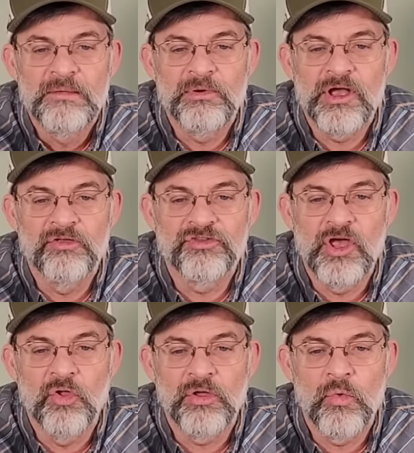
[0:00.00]
because the
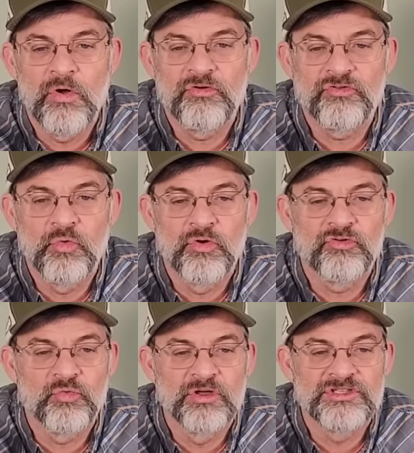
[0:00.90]
only water
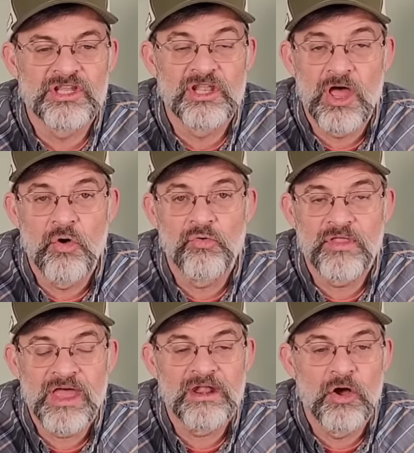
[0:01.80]
source was along
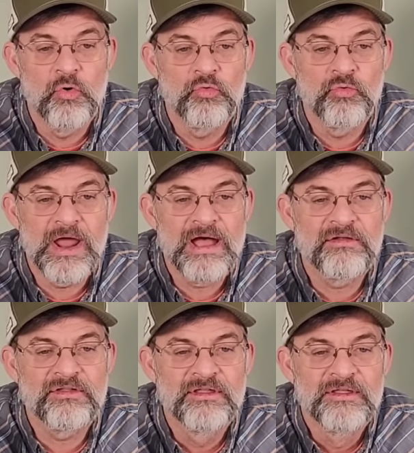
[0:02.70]
that old route